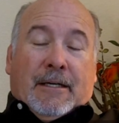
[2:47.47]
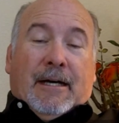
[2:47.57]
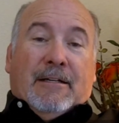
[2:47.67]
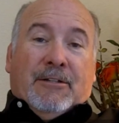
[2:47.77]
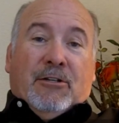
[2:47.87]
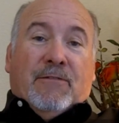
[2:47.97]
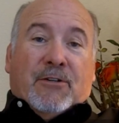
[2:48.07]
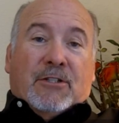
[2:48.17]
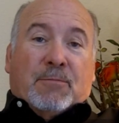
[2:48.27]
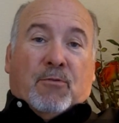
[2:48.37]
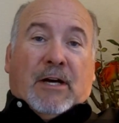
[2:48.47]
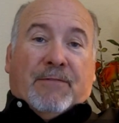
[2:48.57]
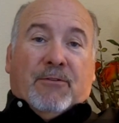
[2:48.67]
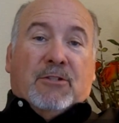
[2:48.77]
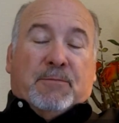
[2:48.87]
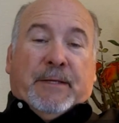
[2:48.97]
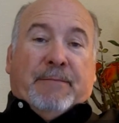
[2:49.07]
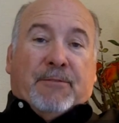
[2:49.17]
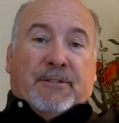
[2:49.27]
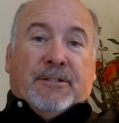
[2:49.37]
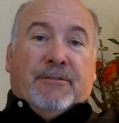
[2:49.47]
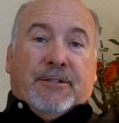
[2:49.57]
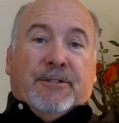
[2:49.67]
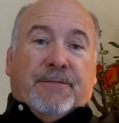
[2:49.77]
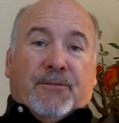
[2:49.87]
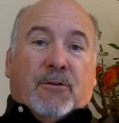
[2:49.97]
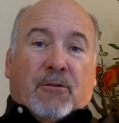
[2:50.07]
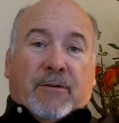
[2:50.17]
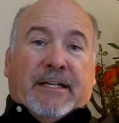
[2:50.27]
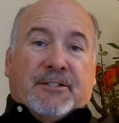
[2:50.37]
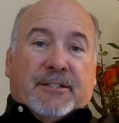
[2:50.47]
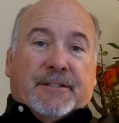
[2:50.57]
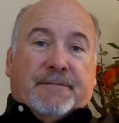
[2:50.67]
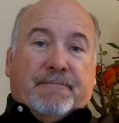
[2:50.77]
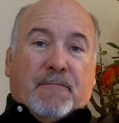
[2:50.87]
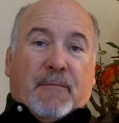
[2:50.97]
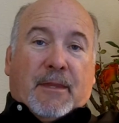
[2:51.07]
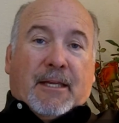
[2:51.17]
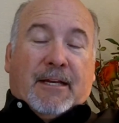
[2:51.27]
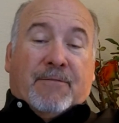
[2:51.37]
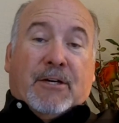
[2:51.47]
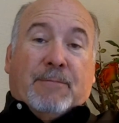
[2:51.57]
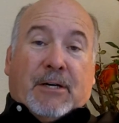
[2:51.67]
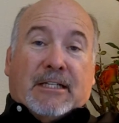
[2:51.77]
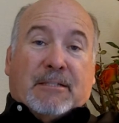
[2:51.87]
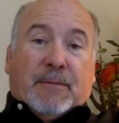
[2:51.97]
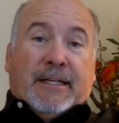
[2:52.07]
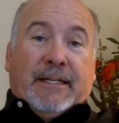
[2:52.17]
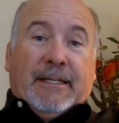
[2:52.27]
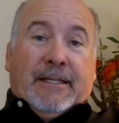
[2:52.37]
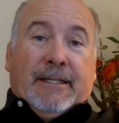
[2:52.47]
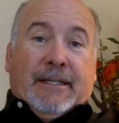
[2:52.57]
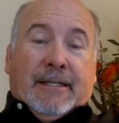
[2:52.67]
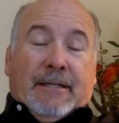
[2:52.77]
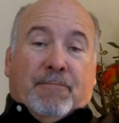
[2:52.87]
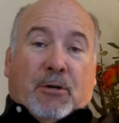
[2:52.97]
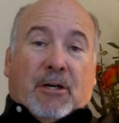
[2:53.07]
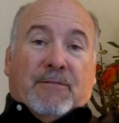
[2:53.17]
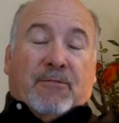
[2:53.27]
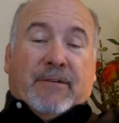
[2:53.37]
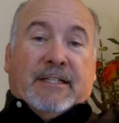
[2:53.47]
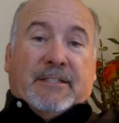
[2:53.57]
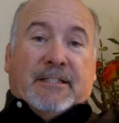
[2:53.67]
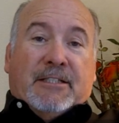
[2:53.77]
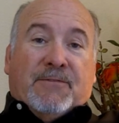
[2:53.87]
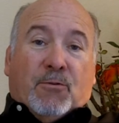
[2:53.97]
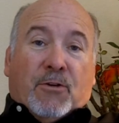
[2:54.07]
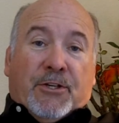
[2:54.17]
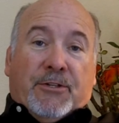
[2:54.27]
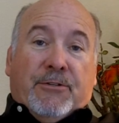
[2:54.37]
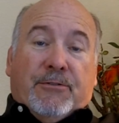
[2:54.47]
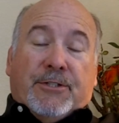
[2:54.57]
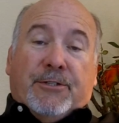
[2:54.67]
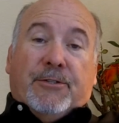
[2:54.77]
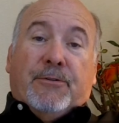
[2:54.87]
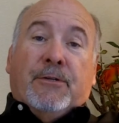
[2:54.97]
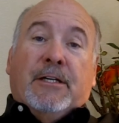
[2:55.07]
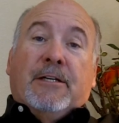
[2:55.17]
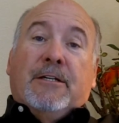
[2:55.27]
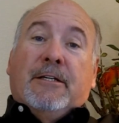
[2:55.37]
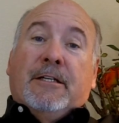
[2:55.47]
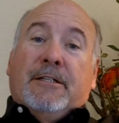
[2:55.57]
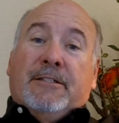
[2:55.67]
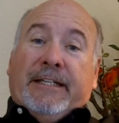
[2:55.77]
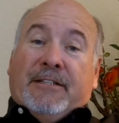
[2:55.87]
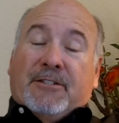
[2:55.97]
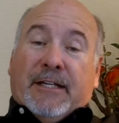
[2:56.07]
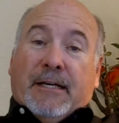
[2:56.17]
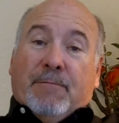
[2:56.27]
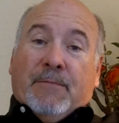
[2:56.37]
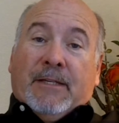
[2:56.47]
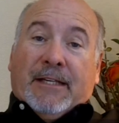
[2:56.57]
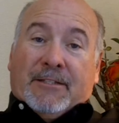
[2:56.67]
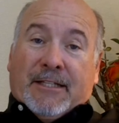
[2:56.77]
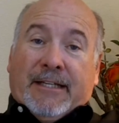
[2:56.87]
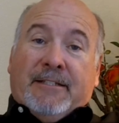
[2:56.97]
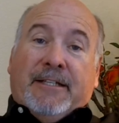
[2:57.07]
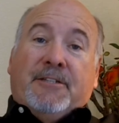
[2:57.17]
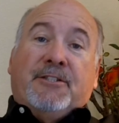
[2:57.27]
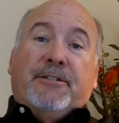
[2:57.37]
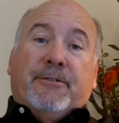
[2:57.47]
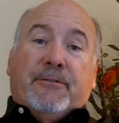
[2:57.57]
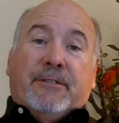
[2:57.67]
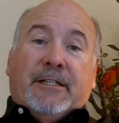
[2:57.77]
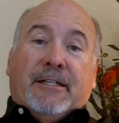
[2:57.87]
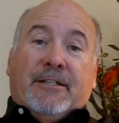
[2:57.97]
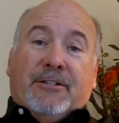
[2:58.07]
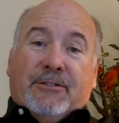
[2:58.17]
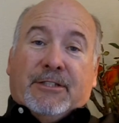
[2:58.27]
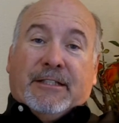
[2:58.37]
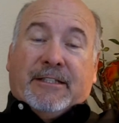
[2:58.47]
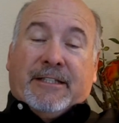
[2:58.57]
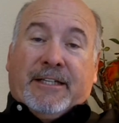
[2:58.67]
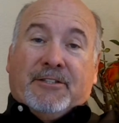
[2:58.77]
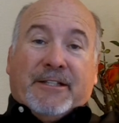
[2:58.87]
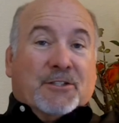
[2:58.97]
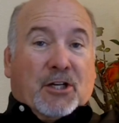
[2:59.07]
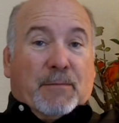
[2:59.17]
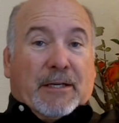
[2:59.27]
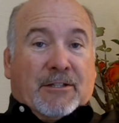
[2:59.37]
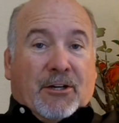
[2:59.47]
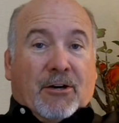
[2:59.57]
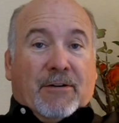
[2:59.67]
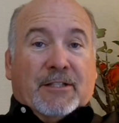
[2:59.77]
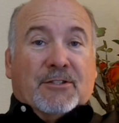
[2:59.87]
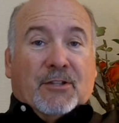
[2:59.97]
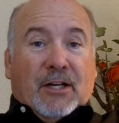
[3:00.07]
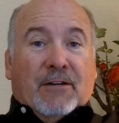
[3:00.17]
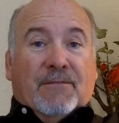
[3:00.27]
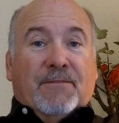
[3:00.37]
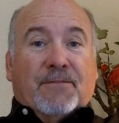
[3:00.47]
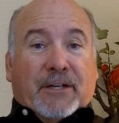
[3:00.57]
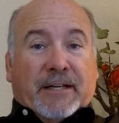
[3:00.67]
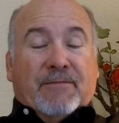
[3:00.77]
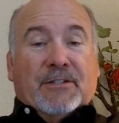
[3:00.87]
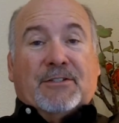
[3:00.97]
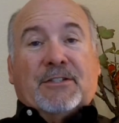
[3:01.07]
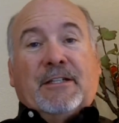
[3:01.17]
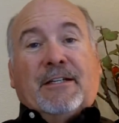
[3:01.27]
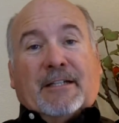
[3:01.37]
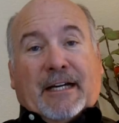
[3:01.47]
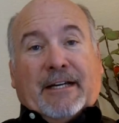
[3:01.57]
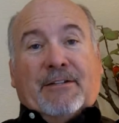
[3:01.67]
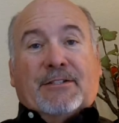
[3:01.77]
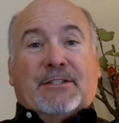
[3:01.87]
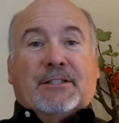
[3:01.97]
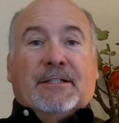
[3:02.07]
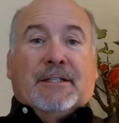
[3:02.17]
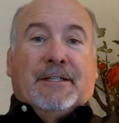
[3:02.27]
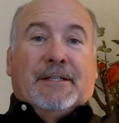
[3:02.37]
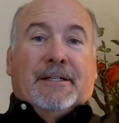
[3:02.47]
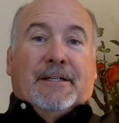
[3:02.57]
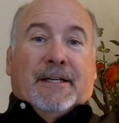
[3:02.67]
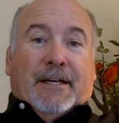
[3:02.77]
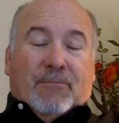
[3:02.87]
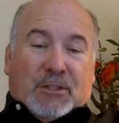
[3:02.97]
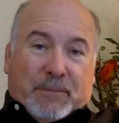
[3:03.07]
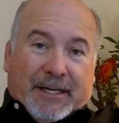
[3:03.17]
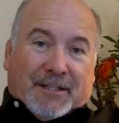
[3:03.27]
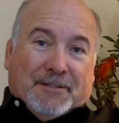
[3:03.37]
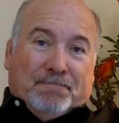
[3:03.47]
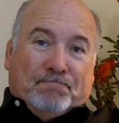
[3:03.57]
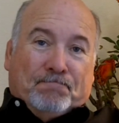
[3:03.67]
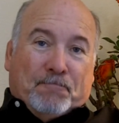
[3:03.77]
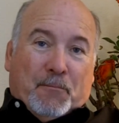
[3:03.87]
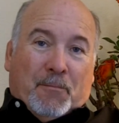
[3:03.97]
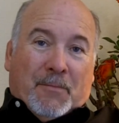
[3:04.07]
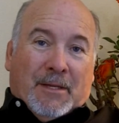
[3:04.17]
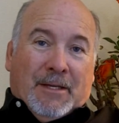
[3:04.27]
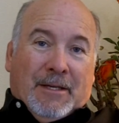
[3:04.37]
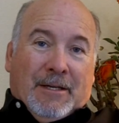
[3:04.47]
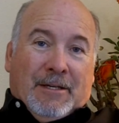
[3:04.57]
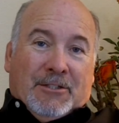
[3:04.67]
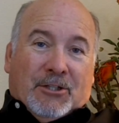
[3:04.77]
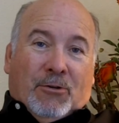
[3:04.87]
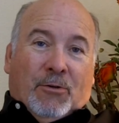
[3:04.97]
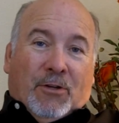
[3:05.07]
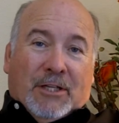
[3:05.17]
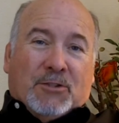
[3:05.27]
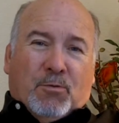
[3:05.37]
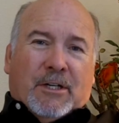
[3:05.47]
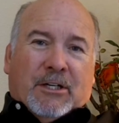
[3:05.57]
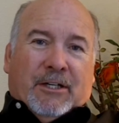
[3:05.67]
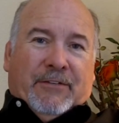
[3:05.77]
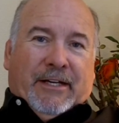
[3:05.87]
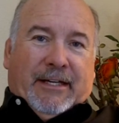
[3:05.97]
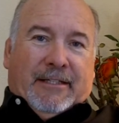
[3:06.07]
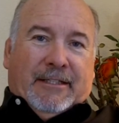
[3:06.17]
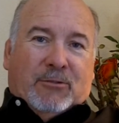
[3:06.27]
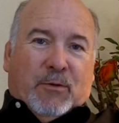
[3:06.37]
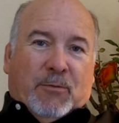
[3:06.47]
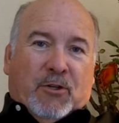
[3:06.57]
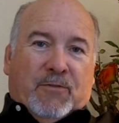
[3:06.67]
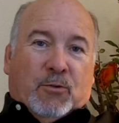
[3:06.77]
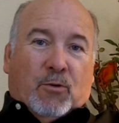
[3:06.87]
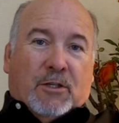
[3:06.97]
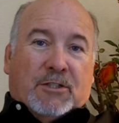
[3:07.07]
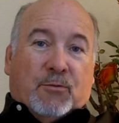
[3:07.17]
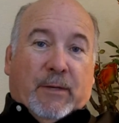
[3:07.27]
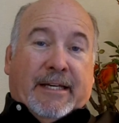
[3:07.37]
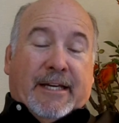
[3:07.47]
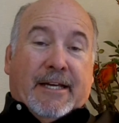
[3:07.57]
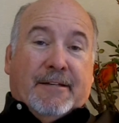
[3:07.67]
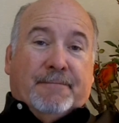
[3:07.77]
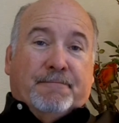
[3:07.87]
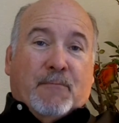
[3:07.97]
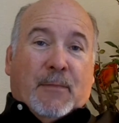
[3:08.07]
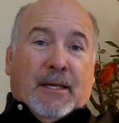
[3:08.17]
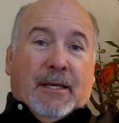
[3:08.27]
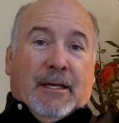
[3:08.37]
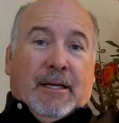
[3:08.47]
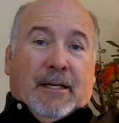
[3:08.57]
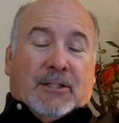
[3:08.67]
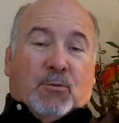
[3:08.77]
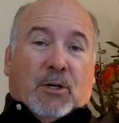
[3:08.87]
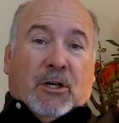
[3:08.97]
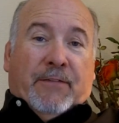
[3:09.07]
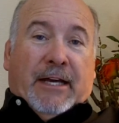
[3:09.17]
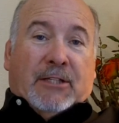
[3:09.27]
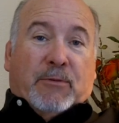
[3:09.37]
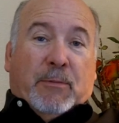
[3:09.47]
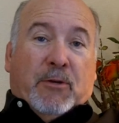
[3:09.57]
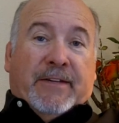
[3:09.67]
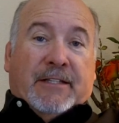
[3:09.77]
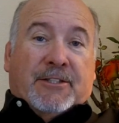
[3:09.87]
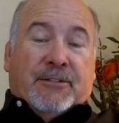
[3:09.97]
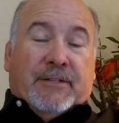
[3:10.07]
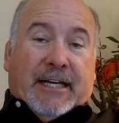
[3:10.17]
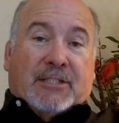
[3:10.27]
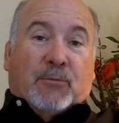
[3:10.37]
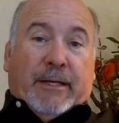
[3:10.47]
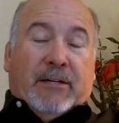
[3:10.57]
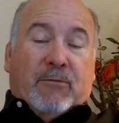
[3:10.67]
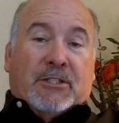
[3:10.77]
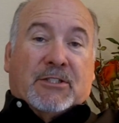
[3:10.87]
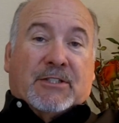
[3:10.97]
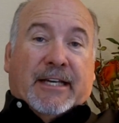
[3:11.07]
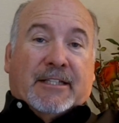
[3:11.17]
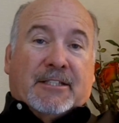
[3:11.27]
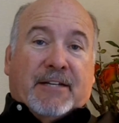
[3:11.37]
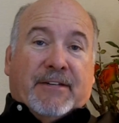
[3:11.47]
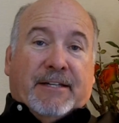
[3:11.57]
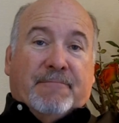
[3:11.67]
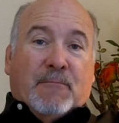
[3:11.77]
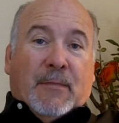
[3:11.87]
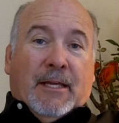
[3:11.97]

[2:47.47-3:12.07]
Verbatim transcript: God and the universe brought those people to you for a reason. And very possibly, part of the reason is for you to teach them as they teach you. And usually the teaching is all about tolerance, love, forgiveness, kindness, and respect. So let's work on that as we move towards the weekend. Let's work on that as we move into next week, which is Thanksgiving.